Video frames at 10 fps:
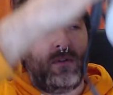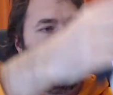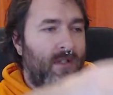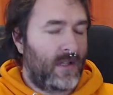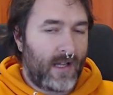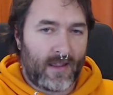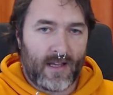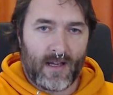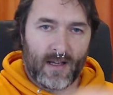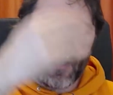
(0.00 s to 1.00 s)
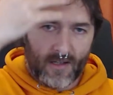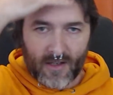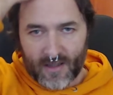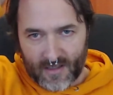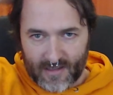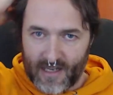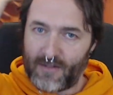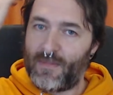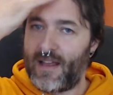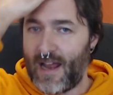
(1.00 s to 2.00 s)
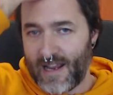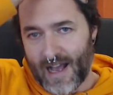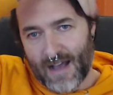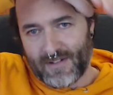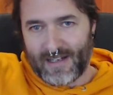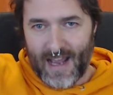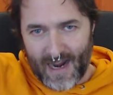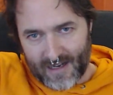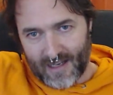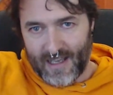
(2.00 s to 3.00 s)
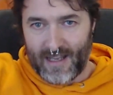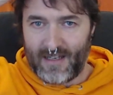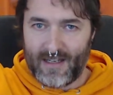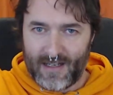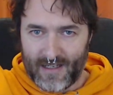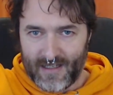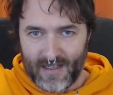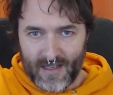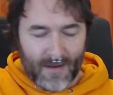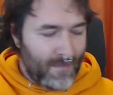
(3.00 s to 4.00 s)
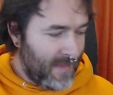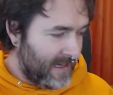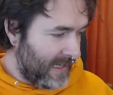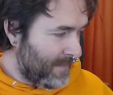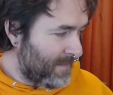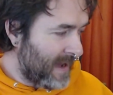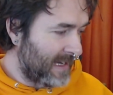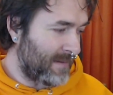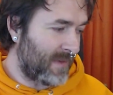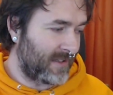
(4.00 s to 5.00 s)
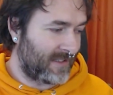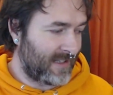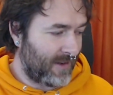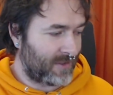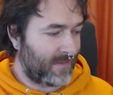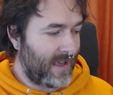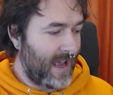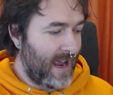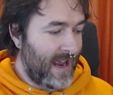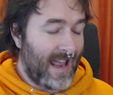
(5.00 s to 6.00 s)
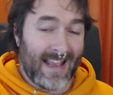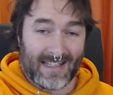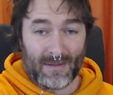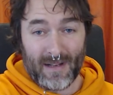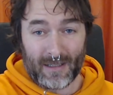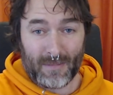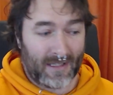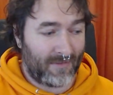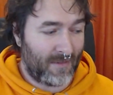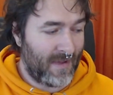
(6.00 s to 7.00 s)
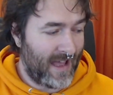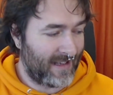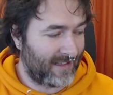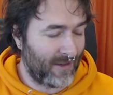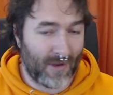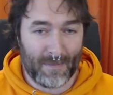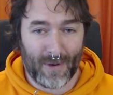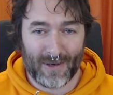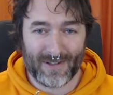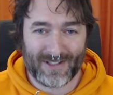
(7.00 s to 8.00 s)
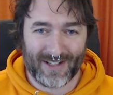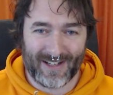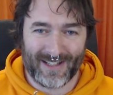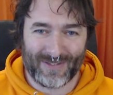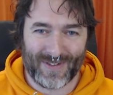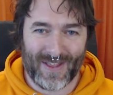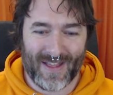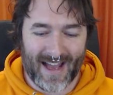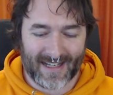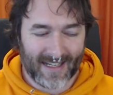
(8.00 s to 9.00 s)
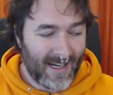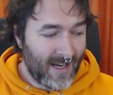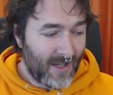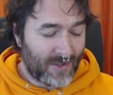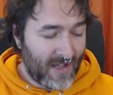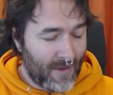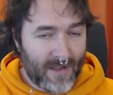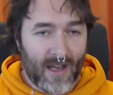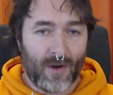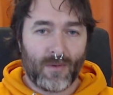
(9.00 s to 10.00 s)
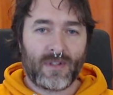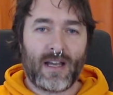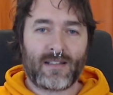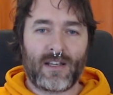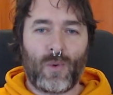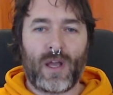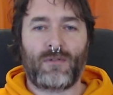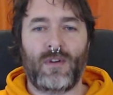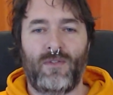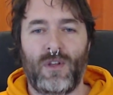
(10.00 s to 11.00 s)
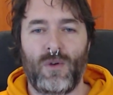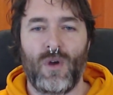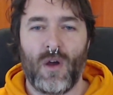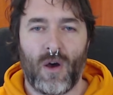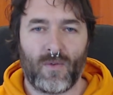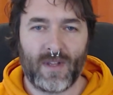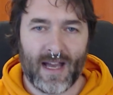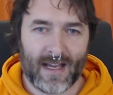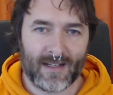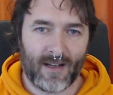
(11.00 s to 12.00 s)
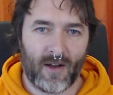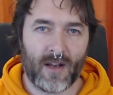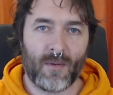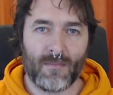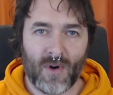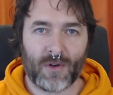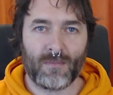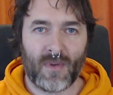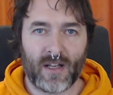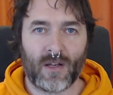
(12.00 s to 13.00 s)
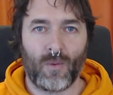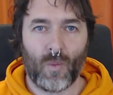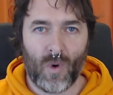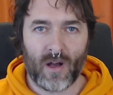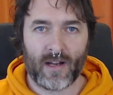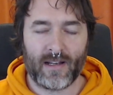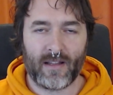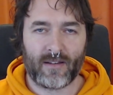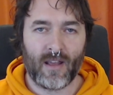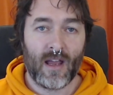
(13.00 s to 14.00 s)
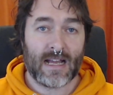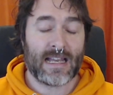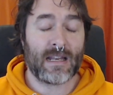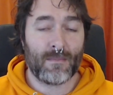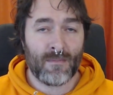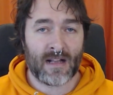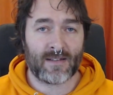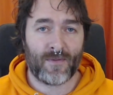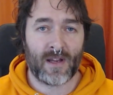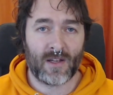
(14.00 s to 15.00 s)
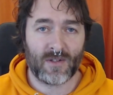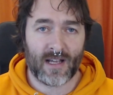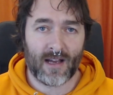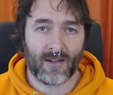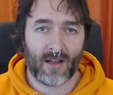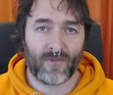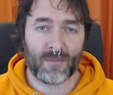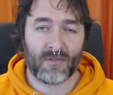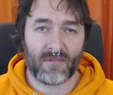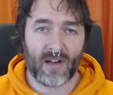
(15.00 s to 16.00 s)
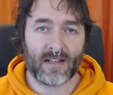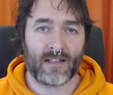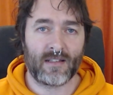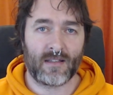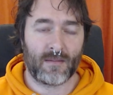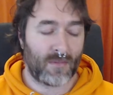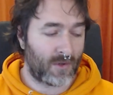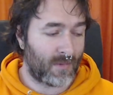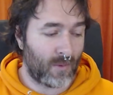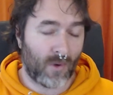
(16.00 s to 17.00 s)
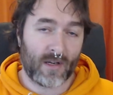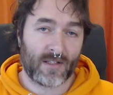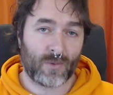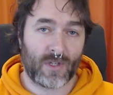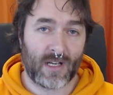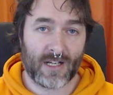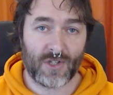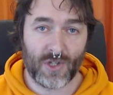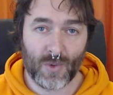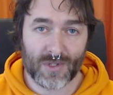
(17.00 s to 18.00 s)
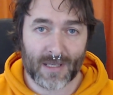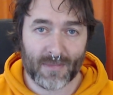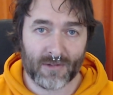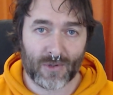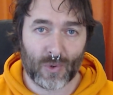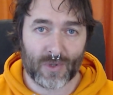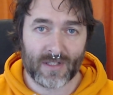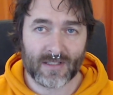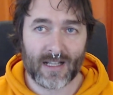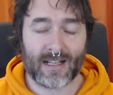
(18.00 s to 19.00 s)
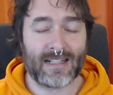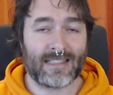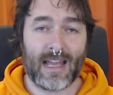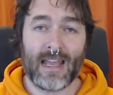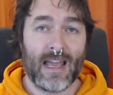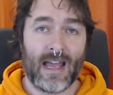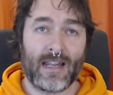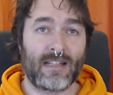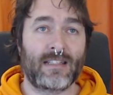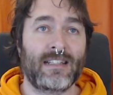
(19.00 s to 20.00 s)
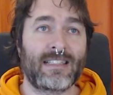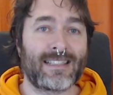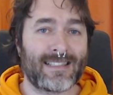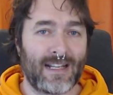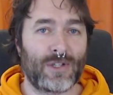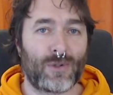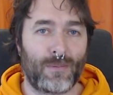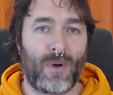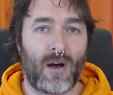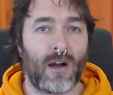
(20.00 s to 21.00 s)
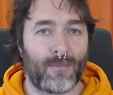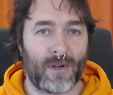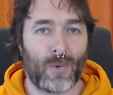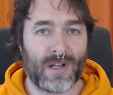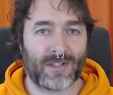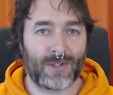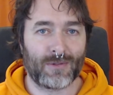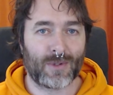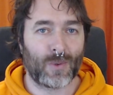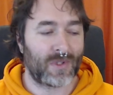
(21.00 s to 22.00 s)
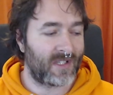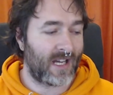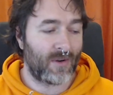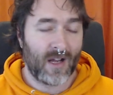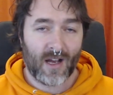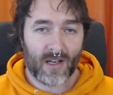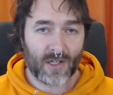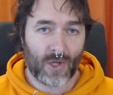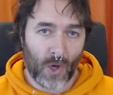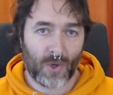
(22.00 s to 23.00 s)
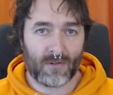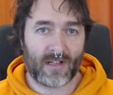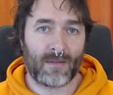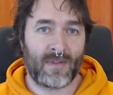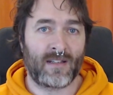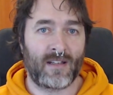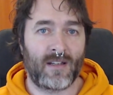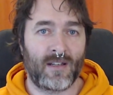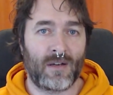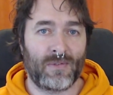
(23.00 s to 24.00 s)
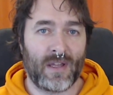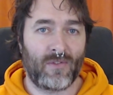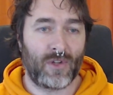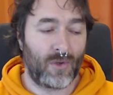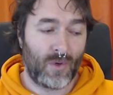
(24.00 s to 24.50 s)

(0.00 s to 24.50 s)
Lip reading: like that, and I look at the state of my hair. Yeah, I haven't had a haircut in many months now, so my hair is a little bit of a mess, so I apologize for that. So there we go. That is a quick review of the Antlion ModMic Wireless. Again, a massive thank you to Antlion for providing the ModMic Wireless so I could actually use it in my recordings. And like I say, it is an essential part of my Quest 2 recording now, and I could not recommend it enough if you